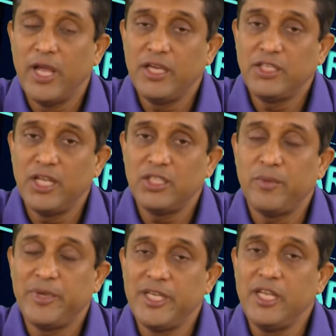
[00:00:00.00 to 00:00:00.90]
a test
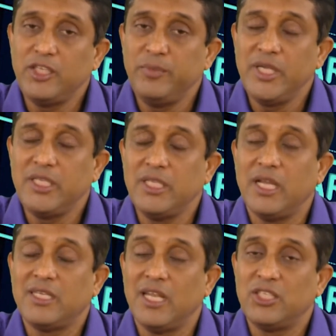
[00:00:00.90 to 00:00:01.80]
of creativity, a
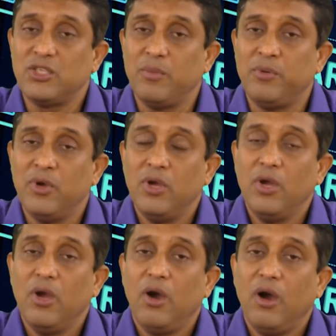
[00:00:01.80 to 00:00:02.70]
test of
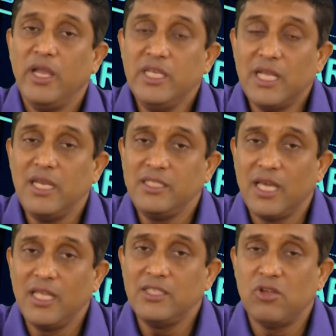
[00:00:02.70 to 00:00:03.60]
uh,
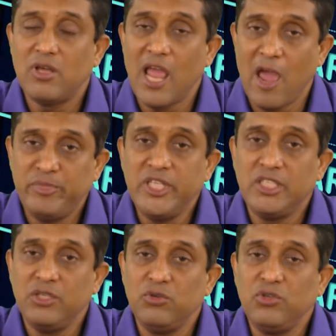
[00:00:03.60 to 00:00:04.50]
intelligence or
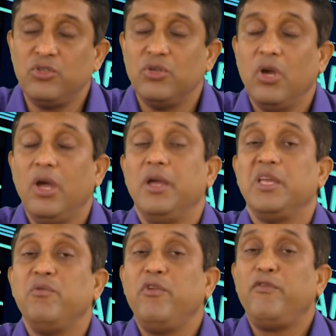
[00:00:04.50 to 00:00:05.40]
aptitude.
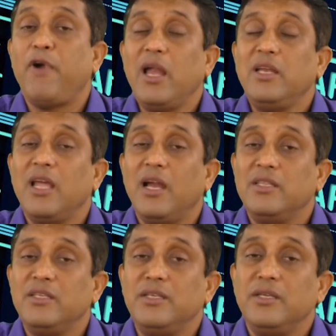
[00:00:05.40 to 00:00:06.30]
You will find
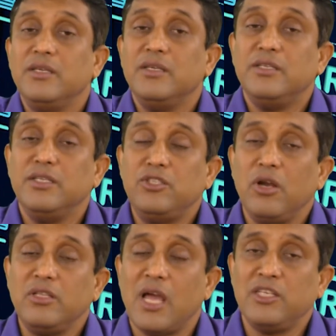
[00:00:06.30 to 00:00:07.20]
that the
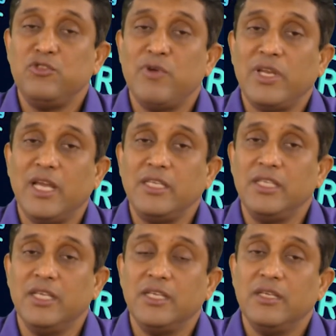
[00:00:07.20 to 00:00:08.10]
result that you are
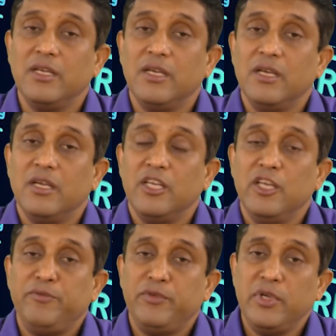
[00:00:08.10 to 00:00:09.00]
getting,
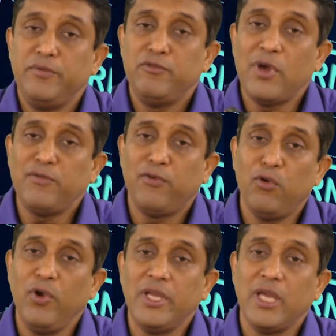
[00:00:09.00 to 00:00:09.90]
if, if you are
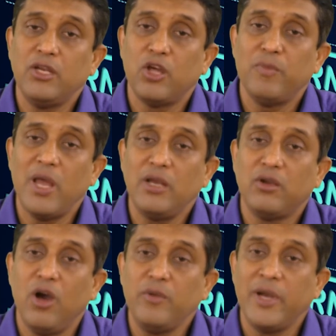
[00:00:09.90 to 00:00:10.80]
following a normal
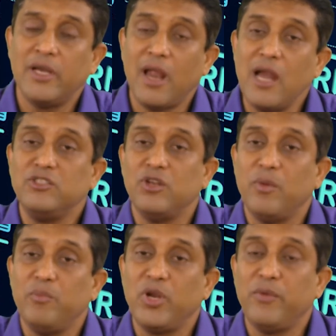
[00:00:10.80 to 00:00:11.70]
curve and large
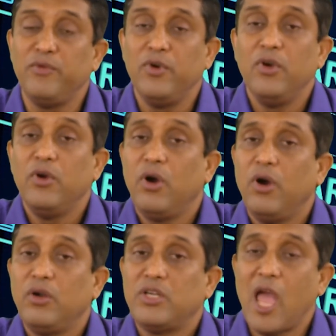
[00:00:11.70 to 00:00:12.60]
number of
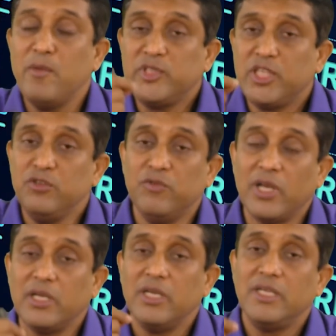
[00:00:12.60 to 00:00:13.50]
uh, times you
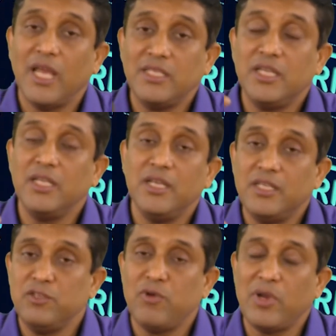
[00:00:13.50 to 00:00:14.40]
are testing
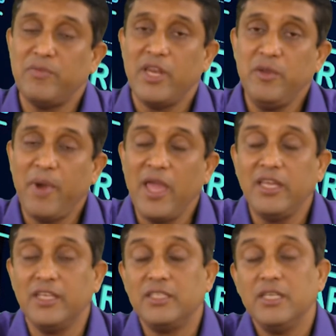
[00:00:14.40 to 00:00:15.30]
it, you are verifying
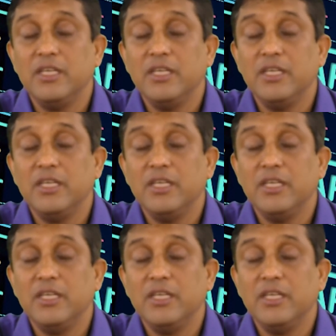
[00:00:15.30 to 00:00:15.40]
it,